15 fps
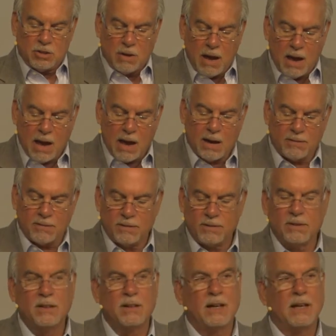you have
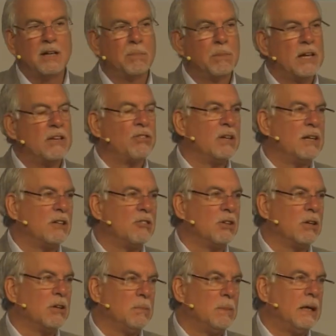and the blessing that you
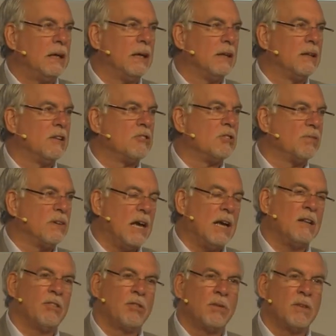could be, that you've
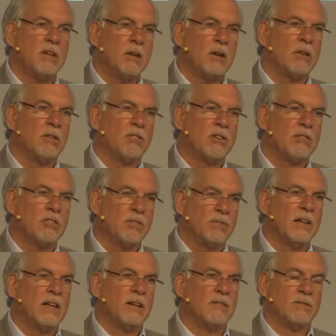gained through the years that you've
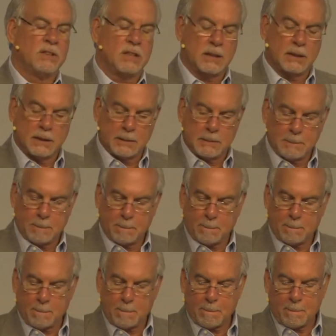lived.
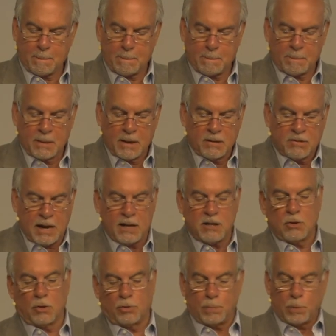
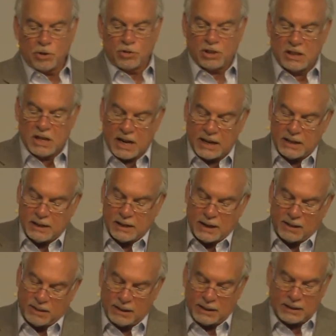Daniel is pushing 90,
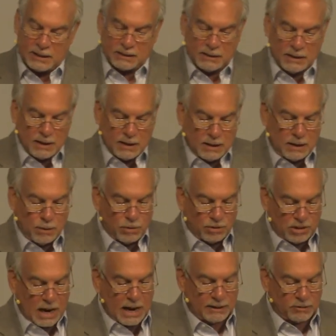I think, and he was
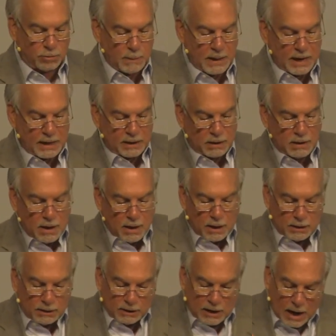God's man.
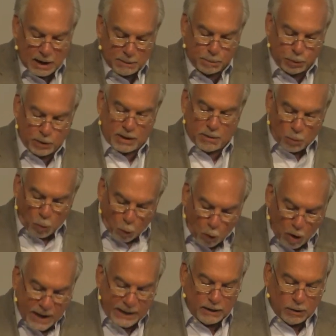And God put him
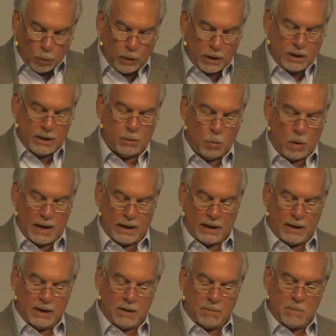right where he
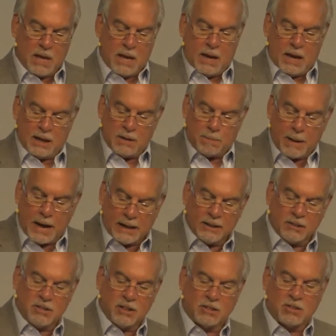wanted him, and the
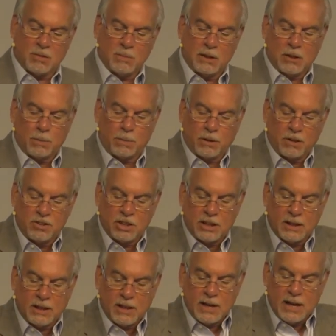politics of
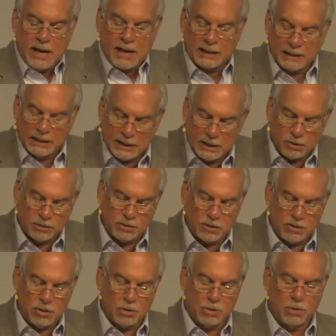Medo-Persia had little to
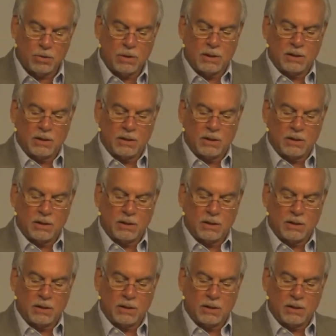do